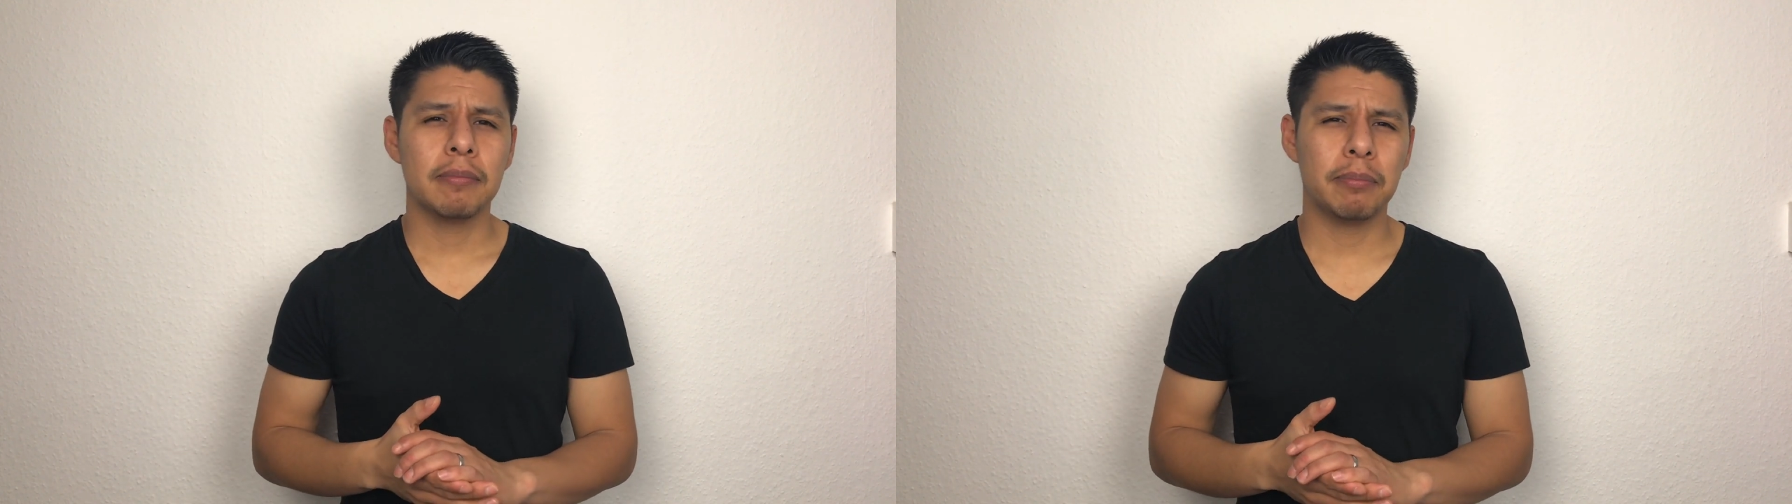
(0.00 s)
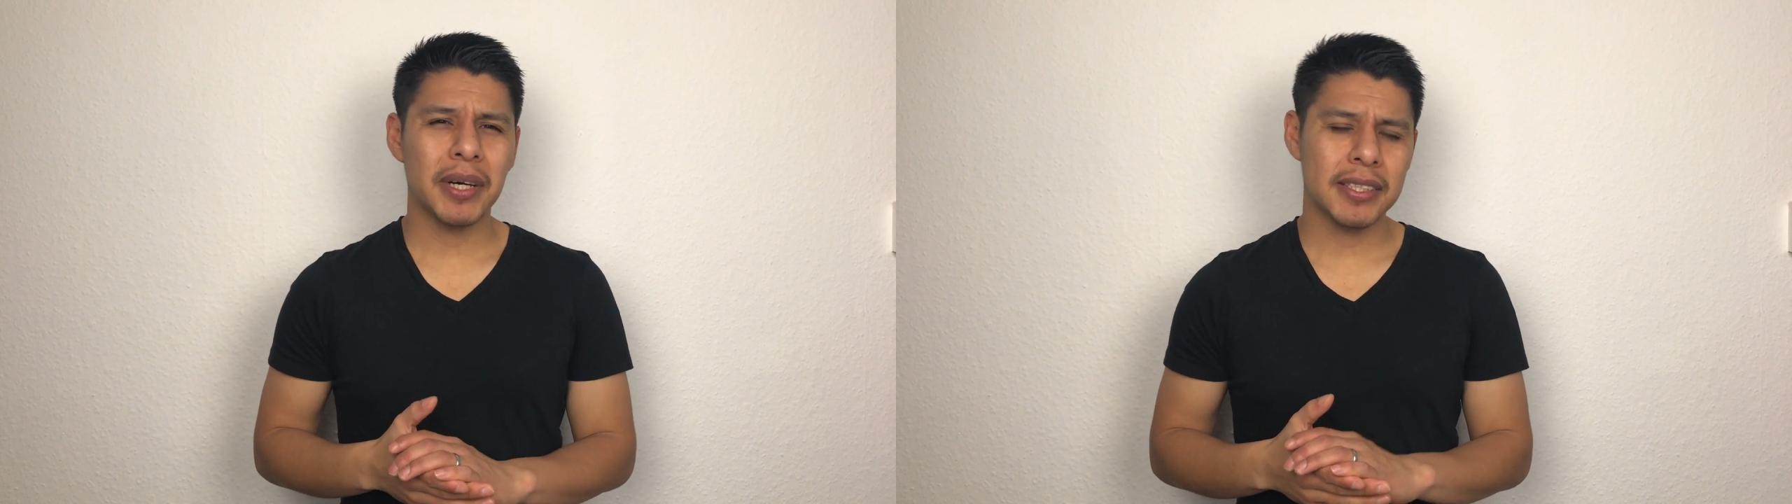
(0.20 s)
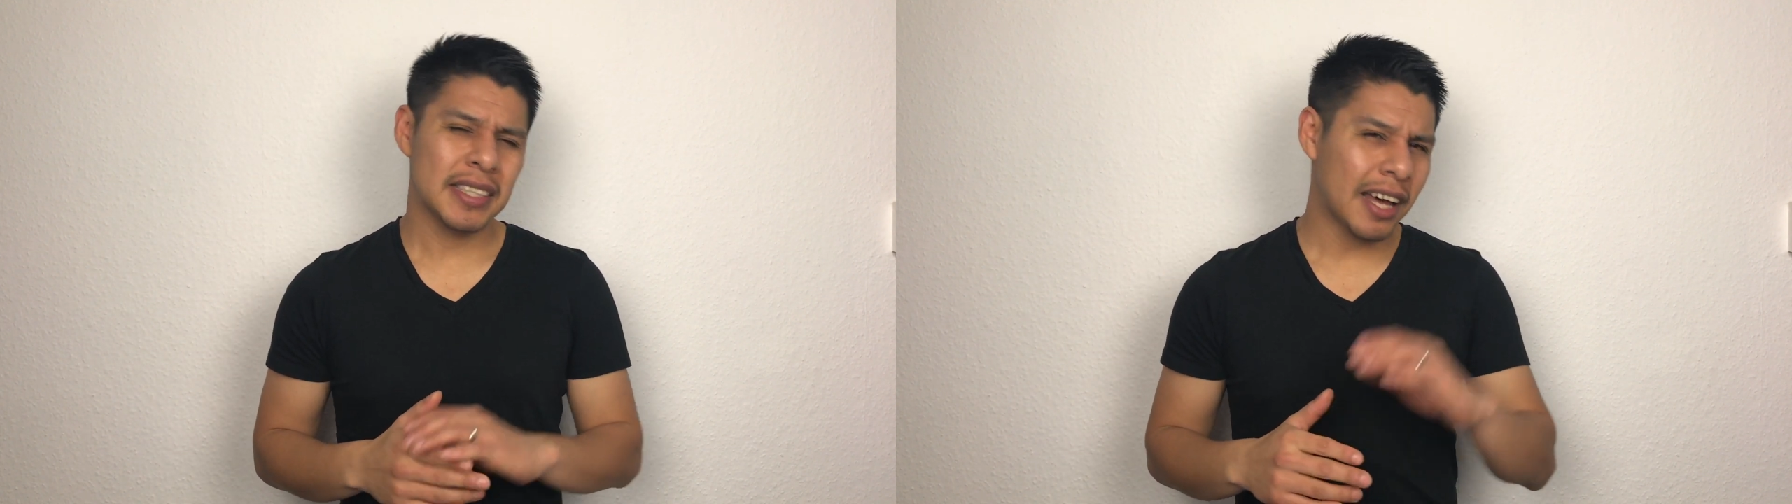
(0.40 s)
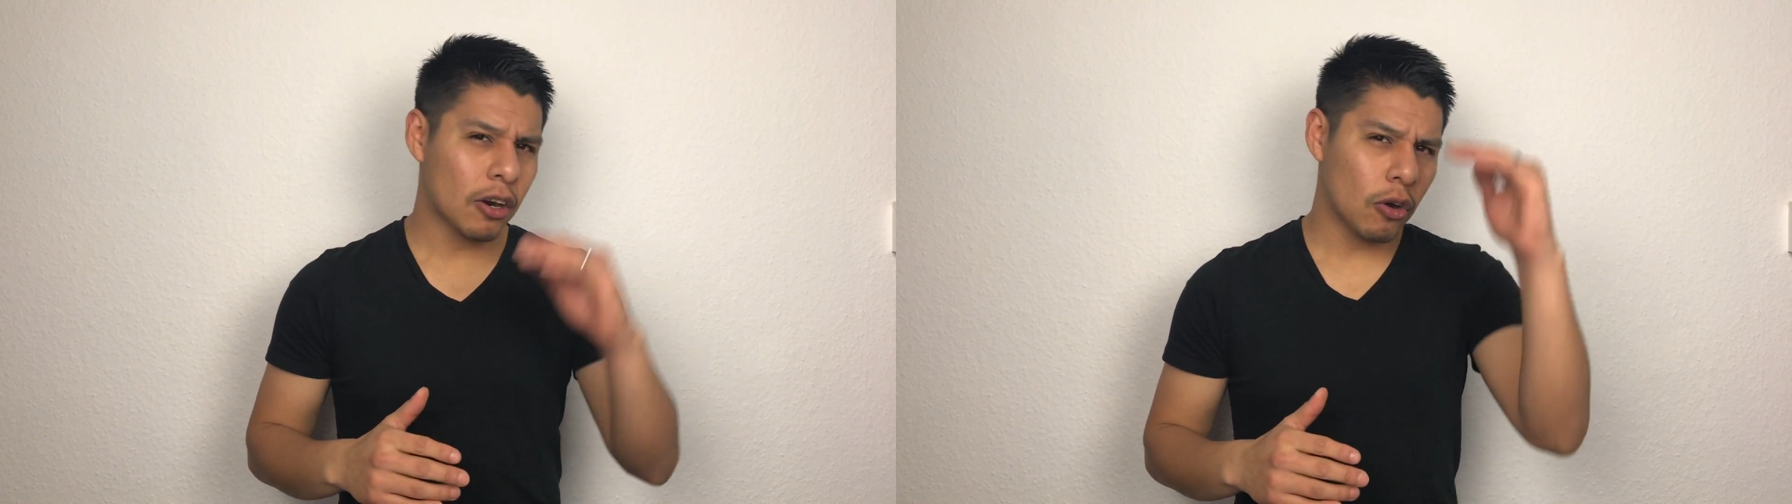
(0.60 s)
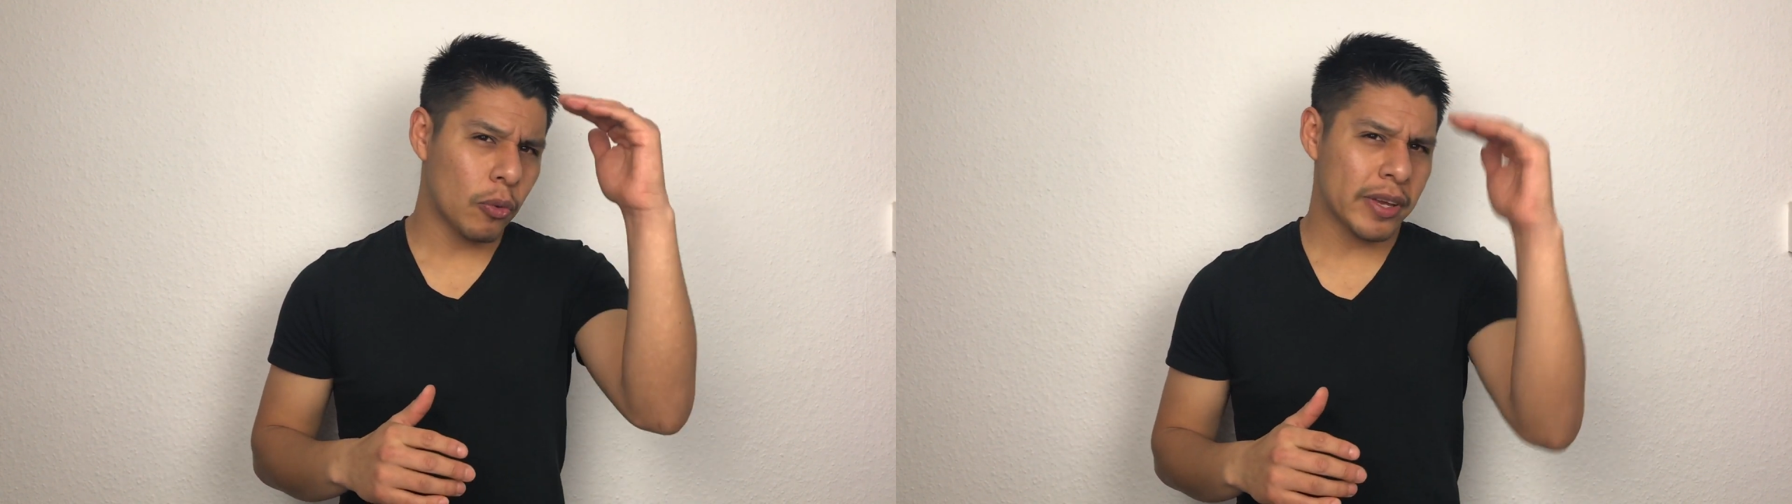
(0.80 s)
but not
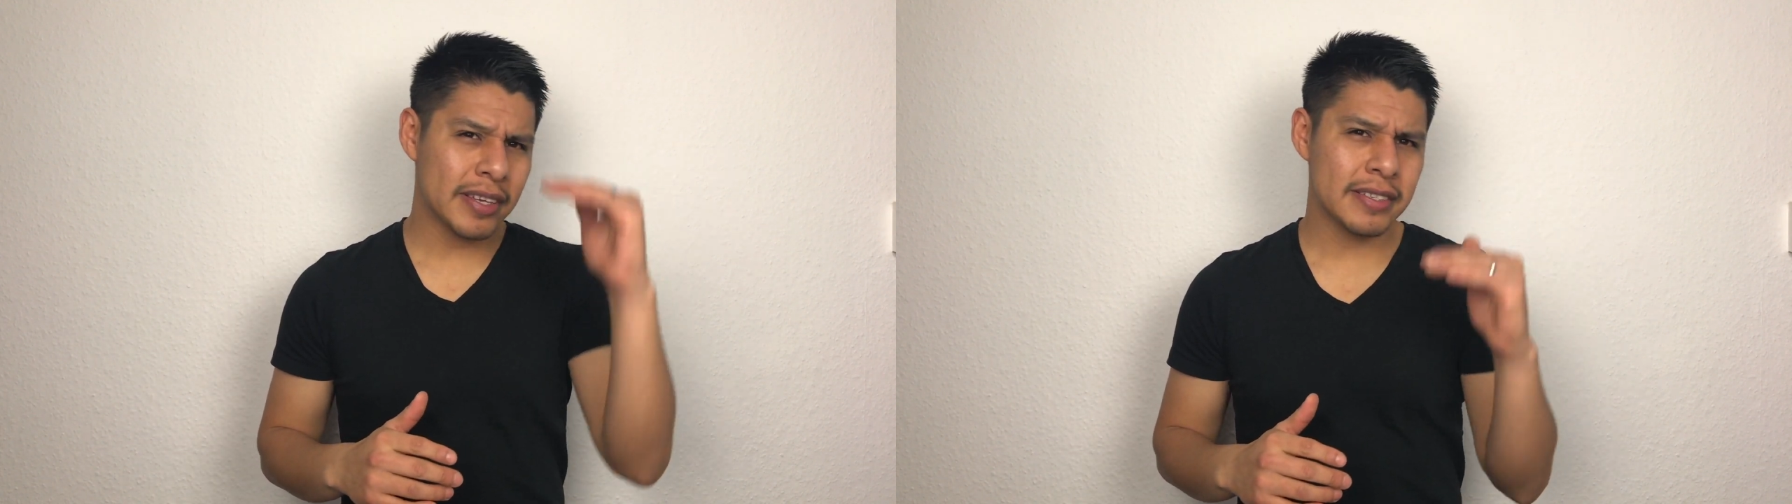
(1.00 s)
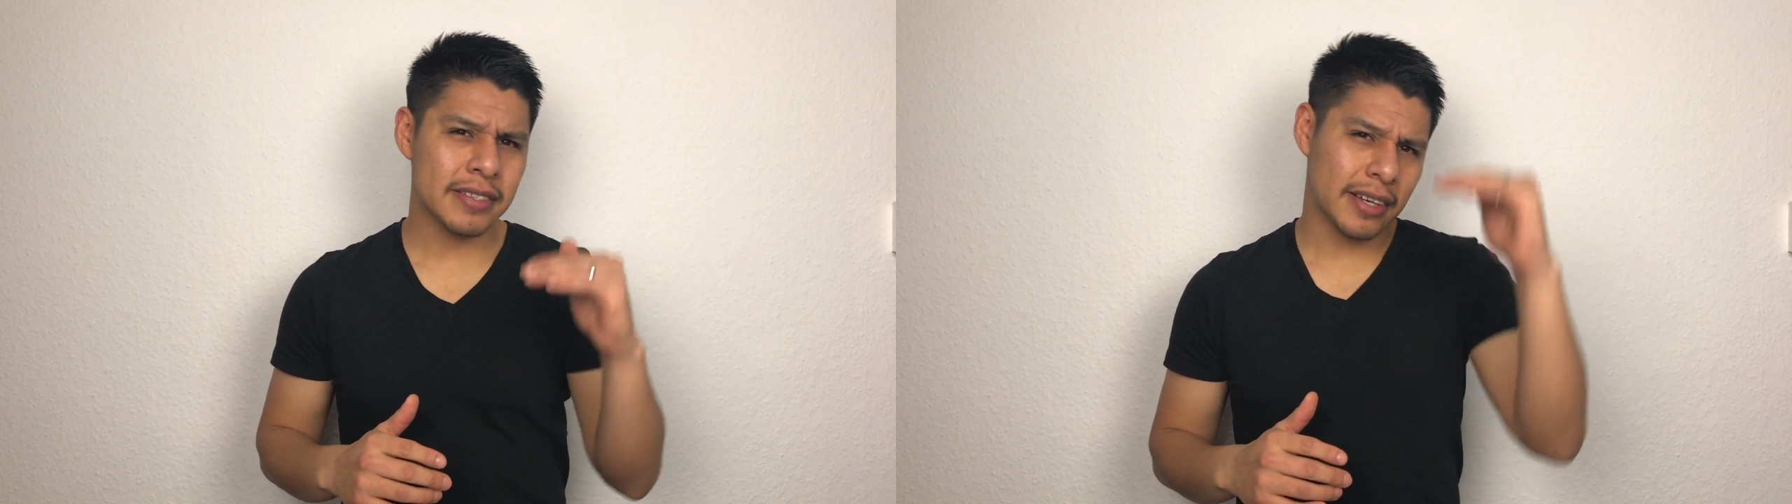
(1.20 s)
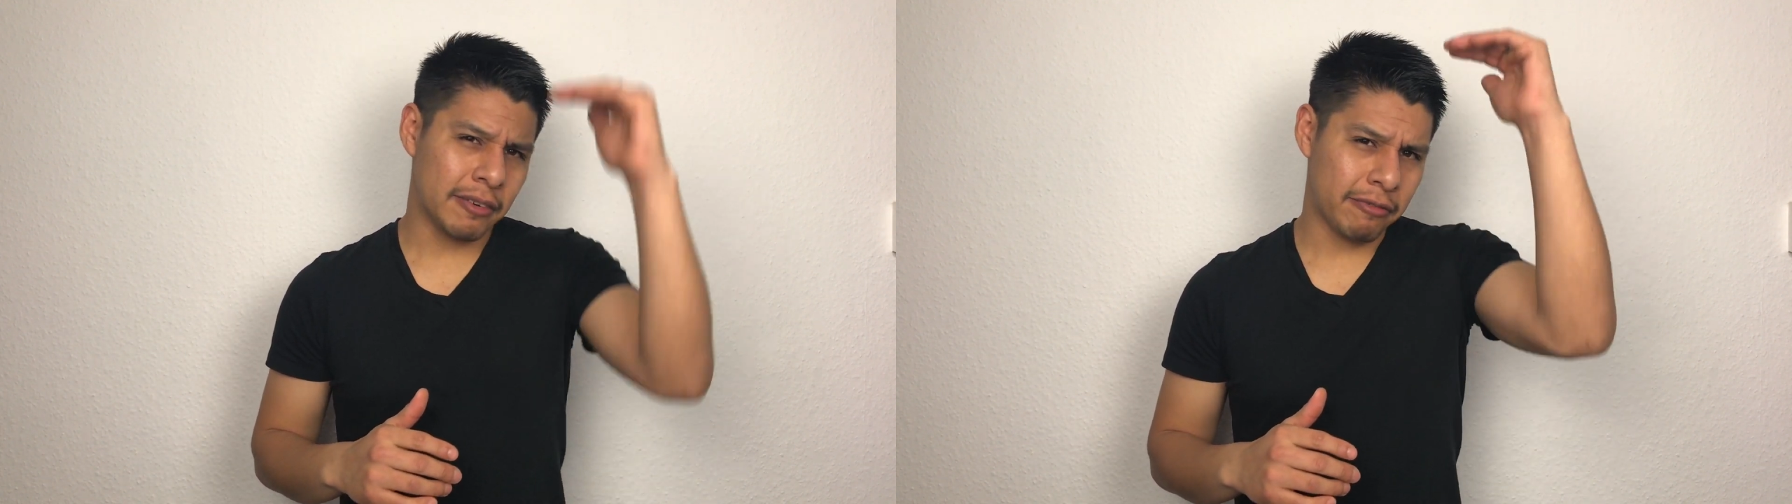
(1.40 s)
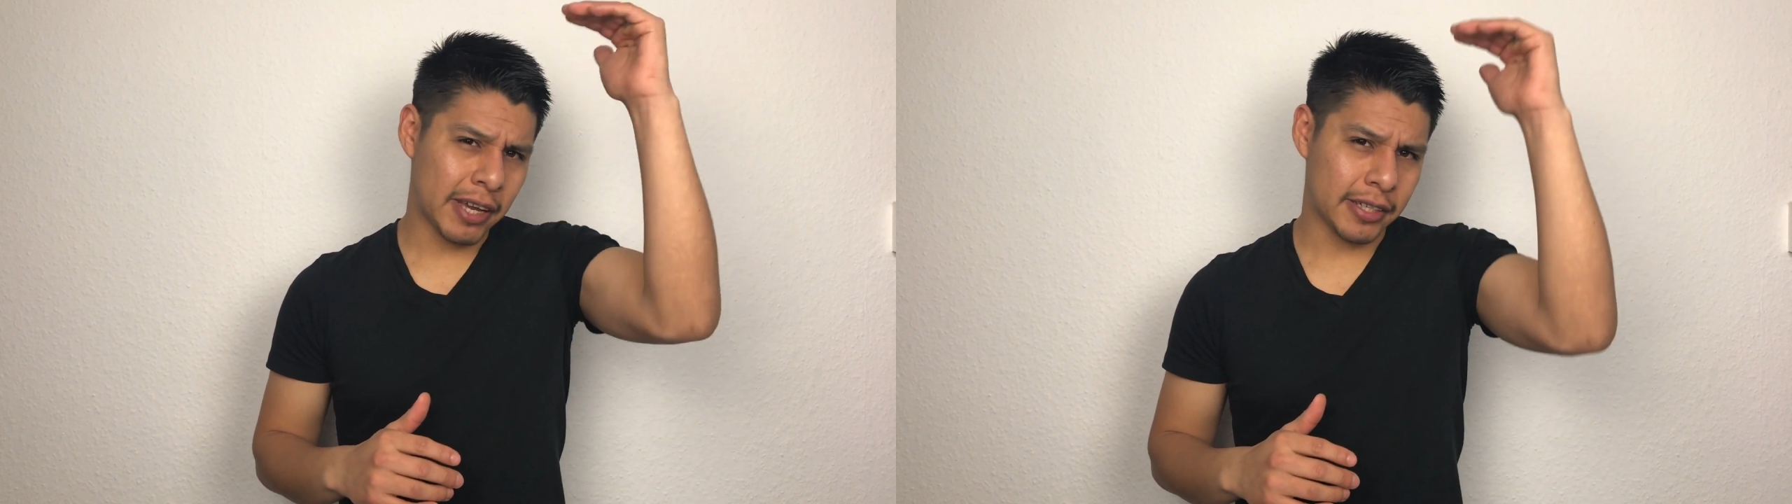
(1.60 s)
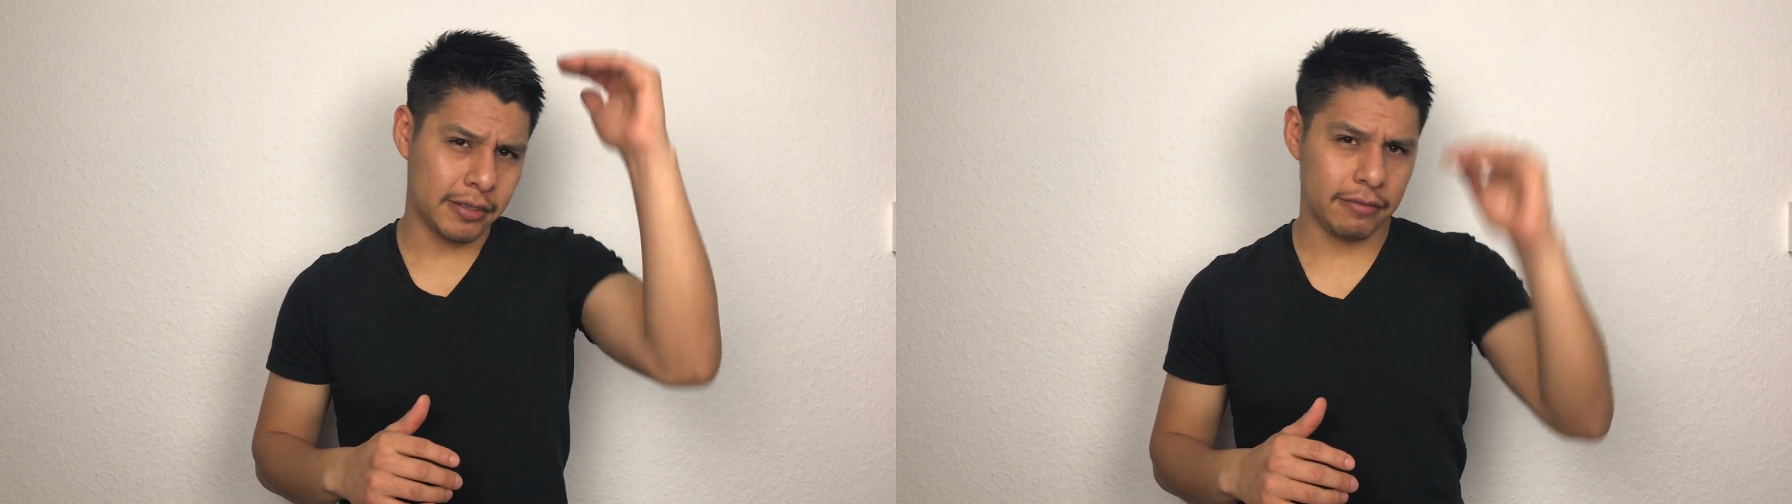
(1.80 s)
always
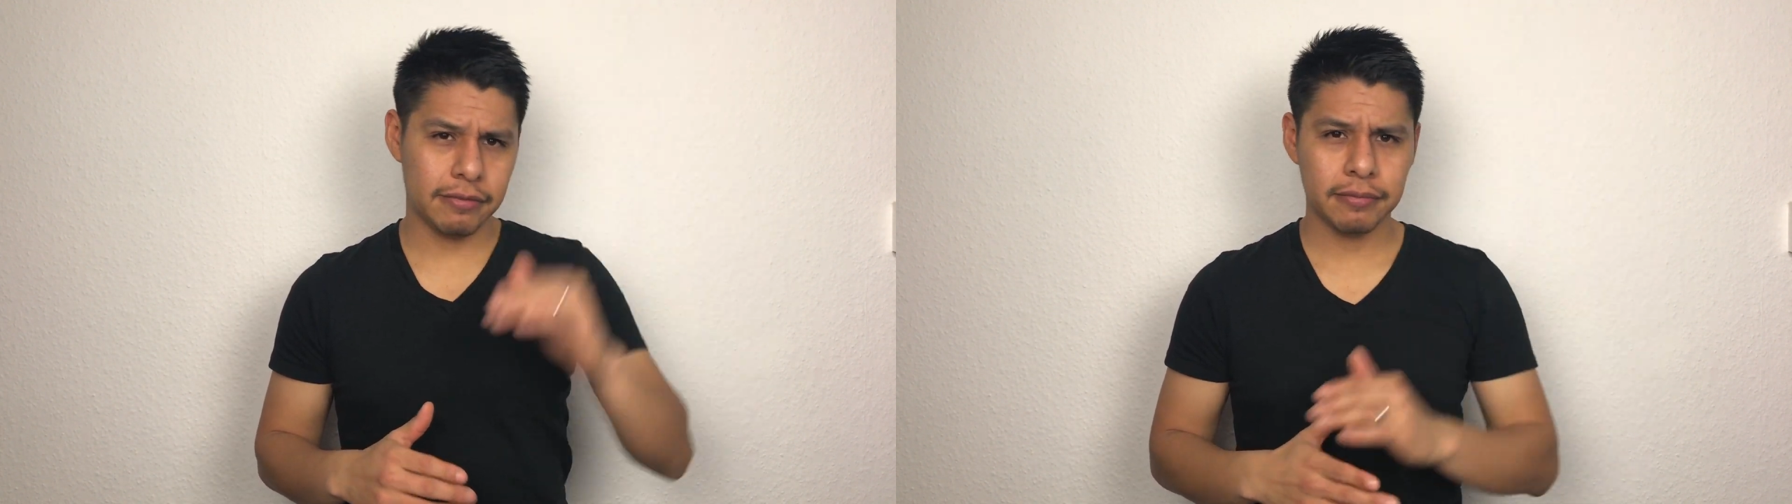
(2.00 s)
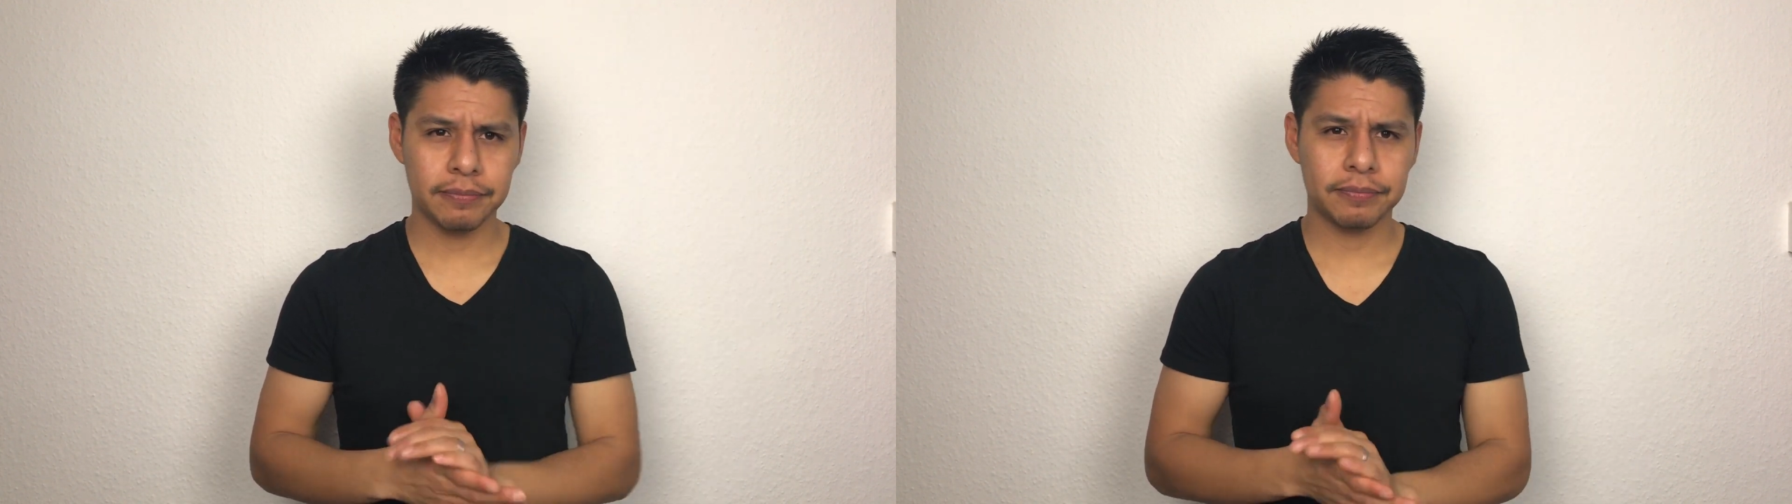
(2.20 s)
effective.